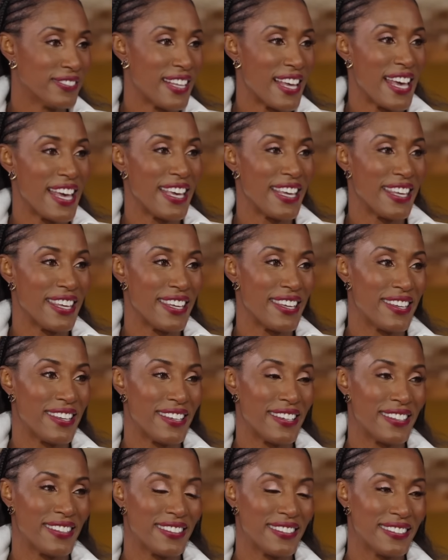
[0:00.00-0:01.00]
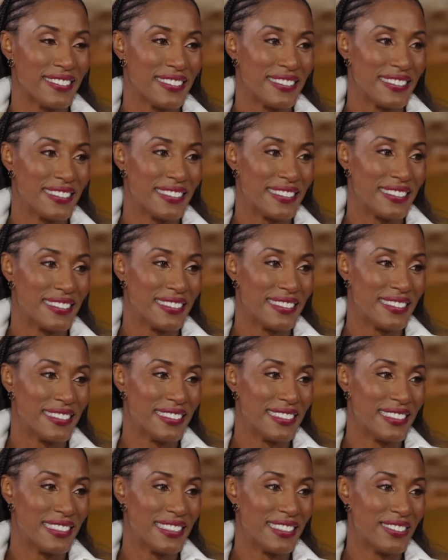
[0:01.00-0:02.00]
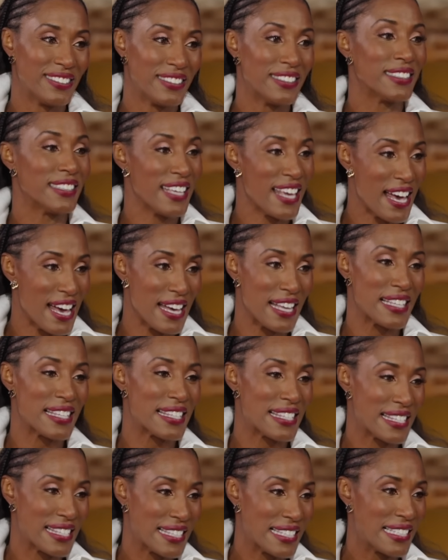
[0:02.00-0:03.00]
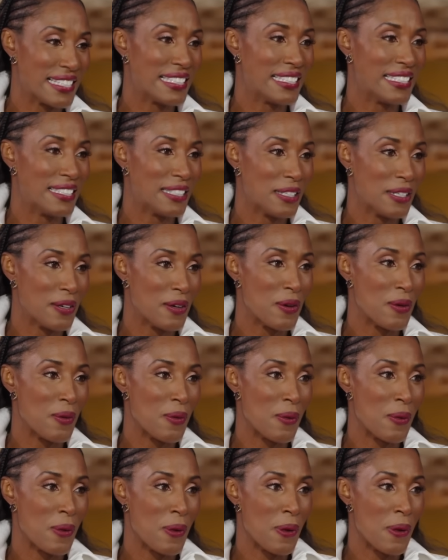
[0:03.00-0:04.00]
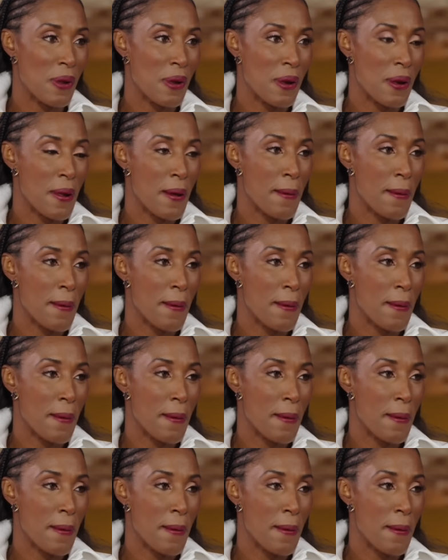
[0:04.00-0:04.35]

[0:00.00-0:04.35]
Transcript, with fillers: Like Thank you. They called you Hollywood, Hollywood, right? Yes. And because you knew how to dress. This